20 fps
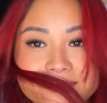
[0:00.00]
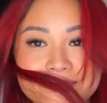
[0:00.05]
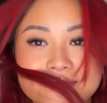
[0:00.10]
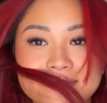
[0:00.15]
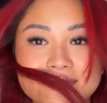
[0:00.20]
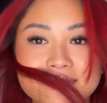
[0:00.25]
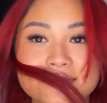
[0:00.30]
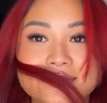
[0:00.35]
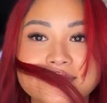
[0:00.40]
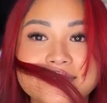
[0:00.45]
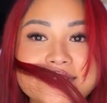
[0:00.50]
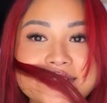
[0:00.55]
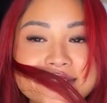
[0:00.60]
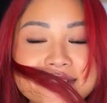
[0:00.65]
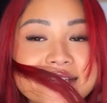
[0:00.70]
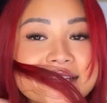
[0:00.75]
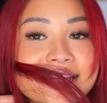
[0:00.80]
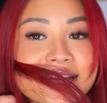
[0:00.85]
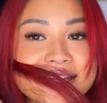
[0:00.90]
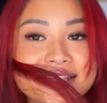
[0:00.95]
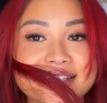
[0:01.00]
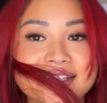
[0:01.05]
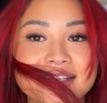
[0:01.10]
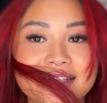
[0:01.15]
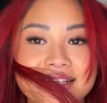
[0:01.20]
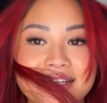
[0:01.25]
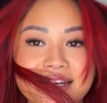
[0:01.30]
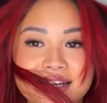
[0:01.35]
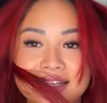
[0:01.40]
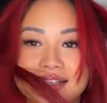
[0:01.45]
Do you see that?
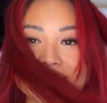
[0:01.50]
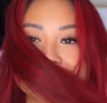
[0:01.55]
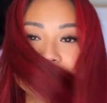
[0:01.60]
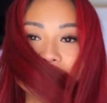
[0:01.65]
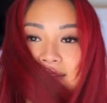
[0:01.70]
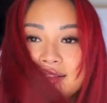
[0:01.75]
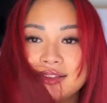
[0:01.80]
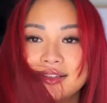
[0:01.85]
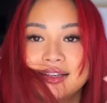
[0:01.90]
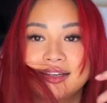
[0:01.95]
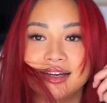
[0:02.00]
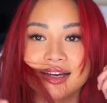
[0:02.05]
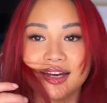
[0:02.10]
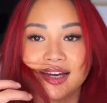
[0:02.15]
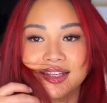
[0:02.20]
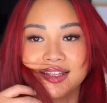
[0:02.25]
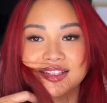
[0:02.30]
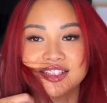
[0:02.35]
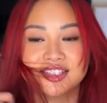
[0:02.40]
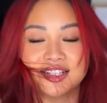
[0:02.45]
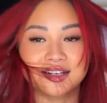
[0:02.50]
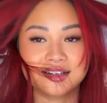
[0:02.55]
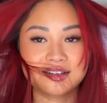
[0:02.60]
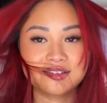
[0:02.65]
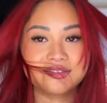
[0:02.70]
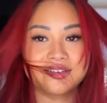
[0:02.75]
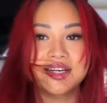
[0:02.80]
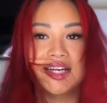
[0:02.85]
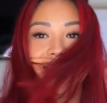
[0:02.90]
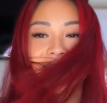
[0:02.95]
Yeah. How the chunk
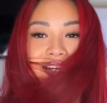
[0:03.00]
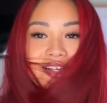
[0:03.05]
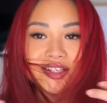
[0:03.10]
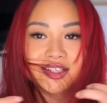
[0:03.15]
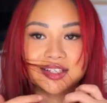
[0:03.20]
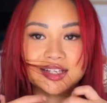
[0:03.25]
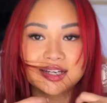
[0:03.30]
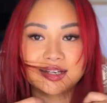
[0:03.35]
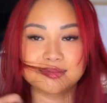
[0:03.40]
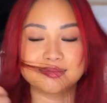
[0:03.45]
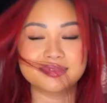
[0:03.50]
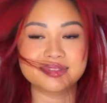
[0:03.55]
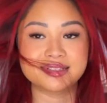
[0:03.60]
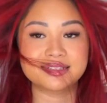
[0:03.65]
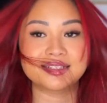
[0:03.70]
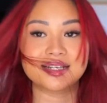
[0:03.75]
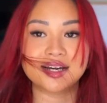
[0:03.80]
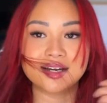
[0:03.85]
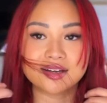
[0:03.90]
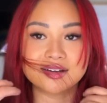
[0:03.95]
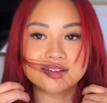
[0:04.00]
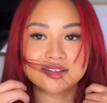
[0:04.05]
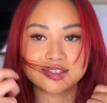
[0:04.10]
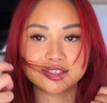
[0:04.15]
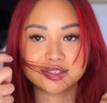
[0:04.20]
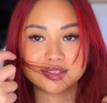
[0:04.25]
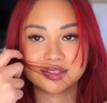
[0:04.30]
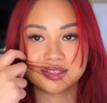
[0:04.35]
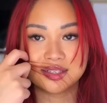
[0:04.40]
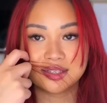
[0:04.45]
of hair stuck onto the